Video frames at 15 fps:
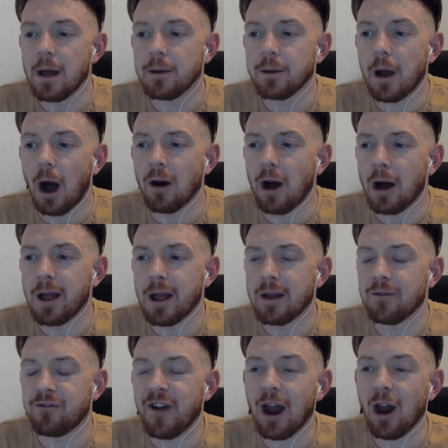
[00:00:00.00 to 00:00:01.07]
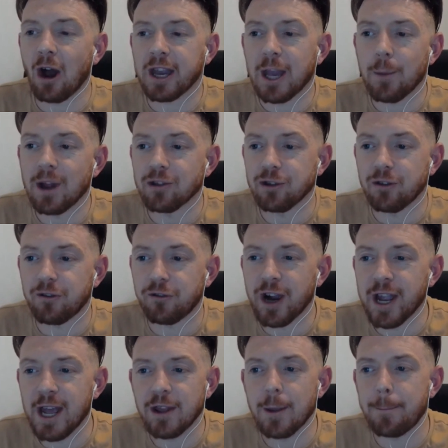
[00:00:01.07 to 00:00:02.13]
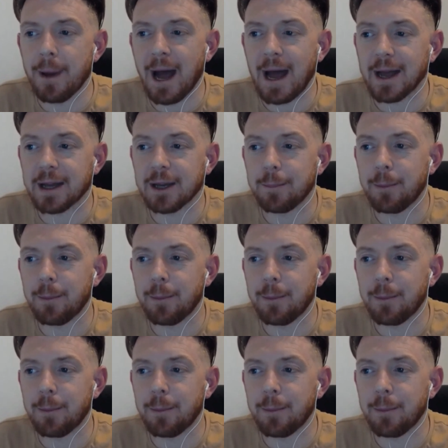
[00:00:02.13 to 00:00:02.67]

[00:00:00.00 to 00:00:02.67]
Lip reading: It felt like he went to 3 at the back,